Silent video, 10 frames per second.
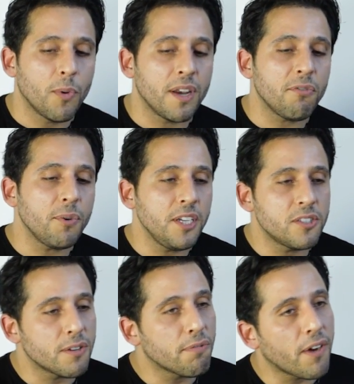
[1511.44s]
whenever we
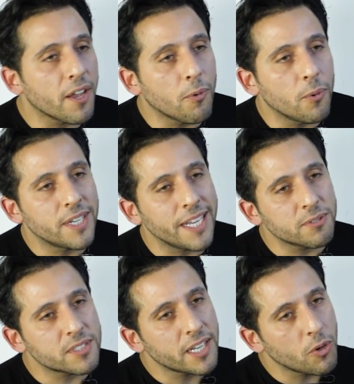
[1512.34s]
used to file wood, he'll
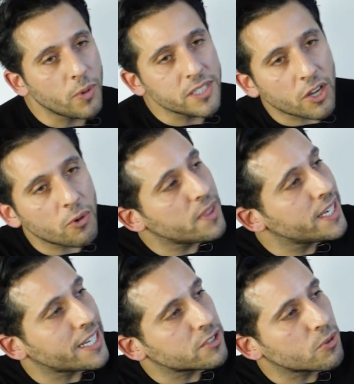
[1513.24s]
say, always go with the
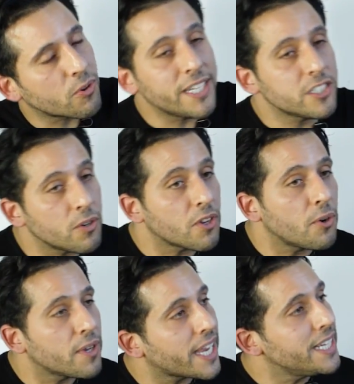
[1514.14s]
natural grain. Don't
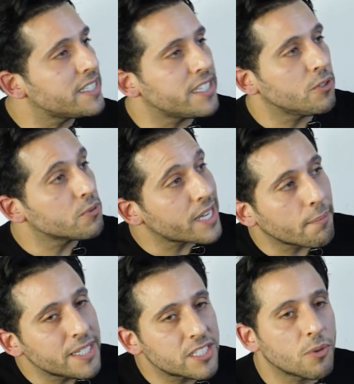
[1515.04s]
go against it. You'll
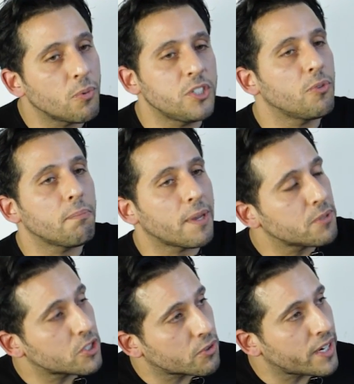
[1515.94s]
damage the wood. You won't be able
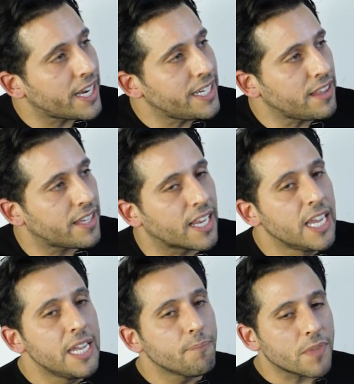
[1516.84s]
to create anything.
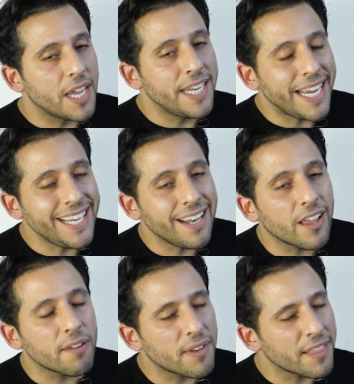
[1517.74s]
And in
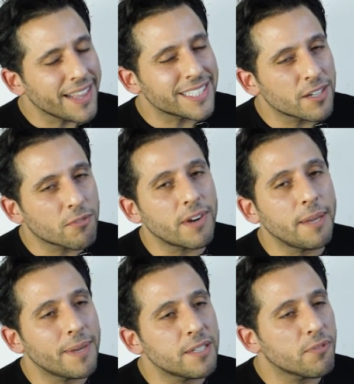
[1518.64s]
life, I think that's a
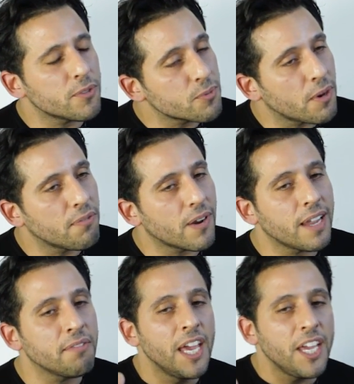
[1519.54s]
great metaphor as well for
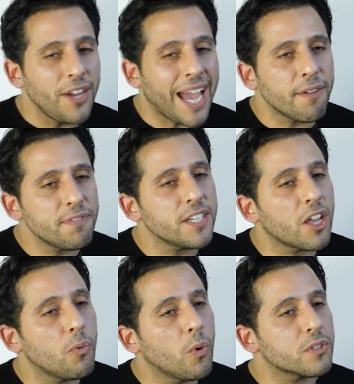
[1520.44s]
life. You have to
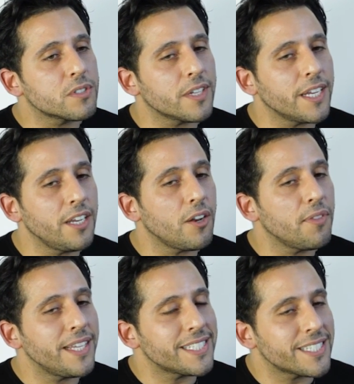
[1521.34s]
go
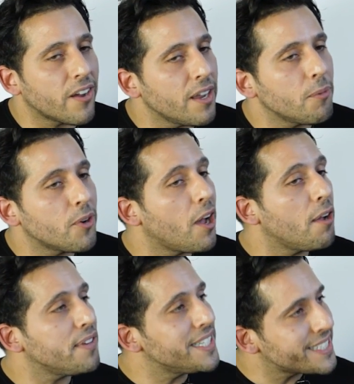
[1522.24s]
this time on
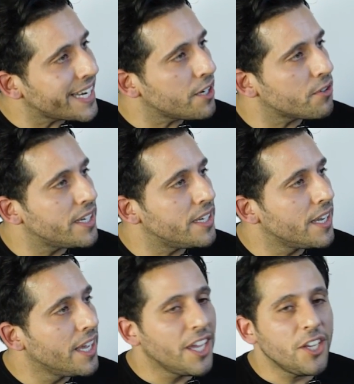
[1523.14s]
earth is sacred.
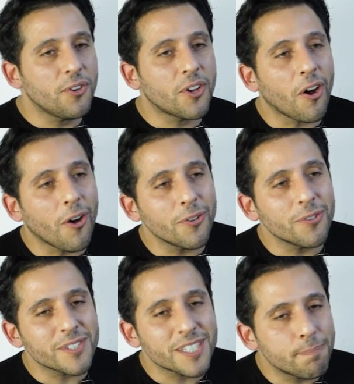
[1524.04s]
You
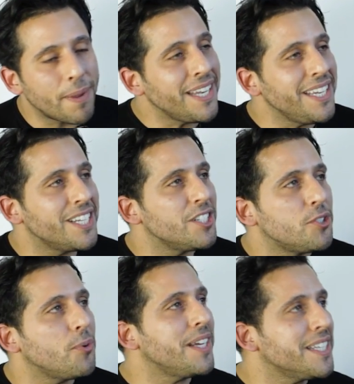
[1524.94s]
can't spend it
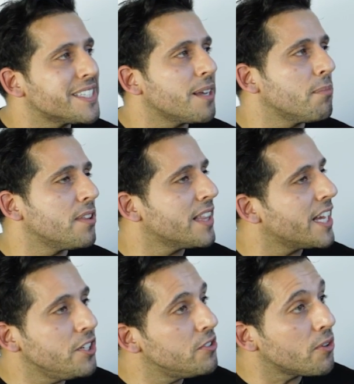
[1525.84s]
doing something
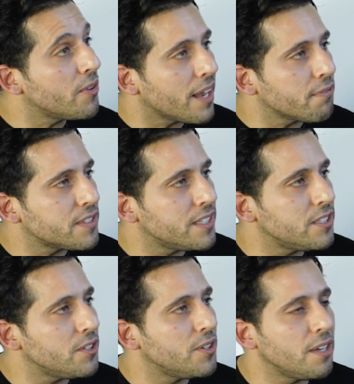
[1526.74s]
that you don't love to
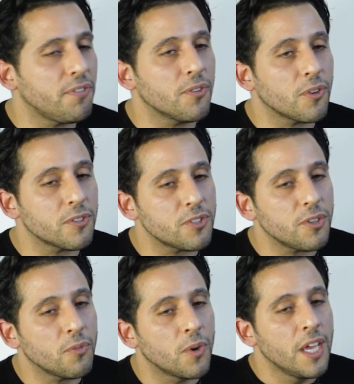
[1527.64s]
do. If you're not
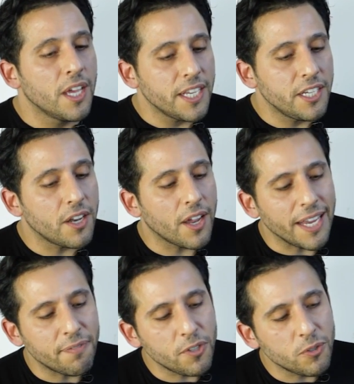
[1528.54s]
doing,
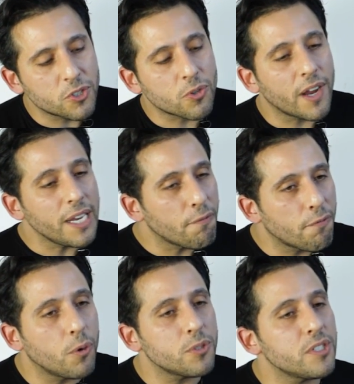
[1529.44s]
if you try and
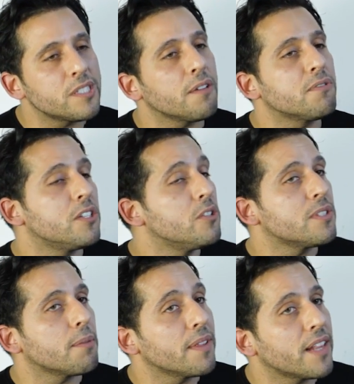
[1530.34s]
force yourself to do
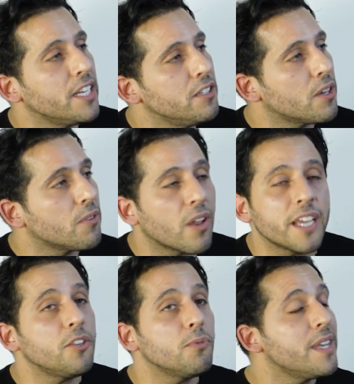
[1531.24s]
something that you don't
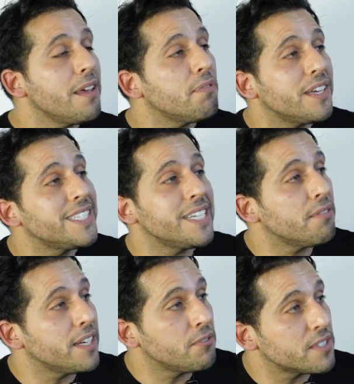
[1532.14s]
like, you'll never achieve
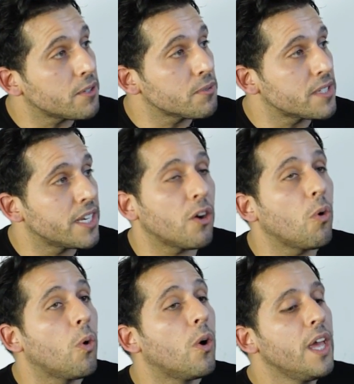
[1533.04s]
any results in it,
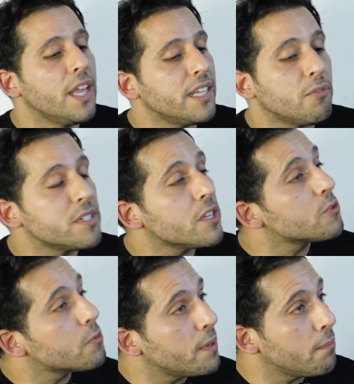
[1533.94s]
or the
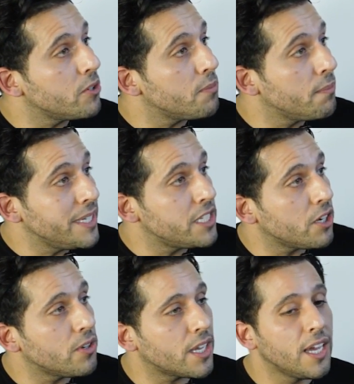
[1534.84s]
results will be
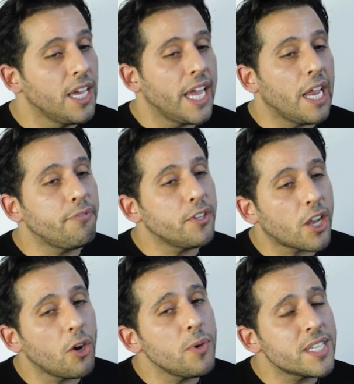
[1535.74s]
mediocre. If you
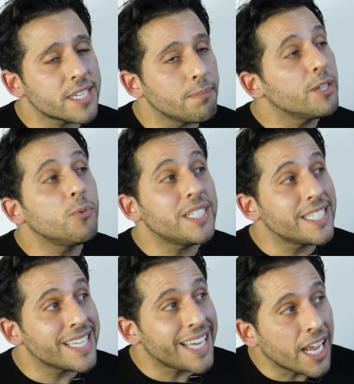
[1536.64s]
go with something which
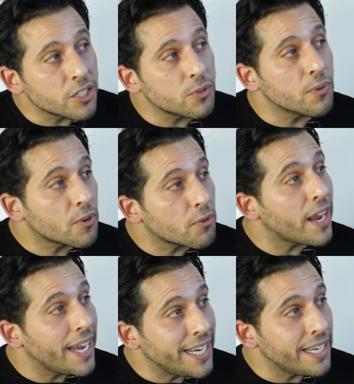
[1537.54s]
is a natural
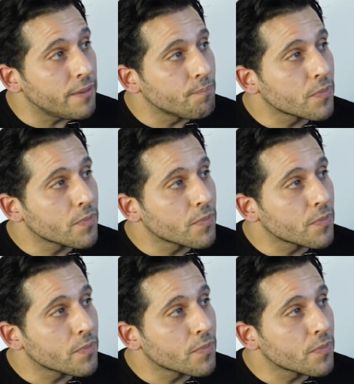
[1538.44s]
grain,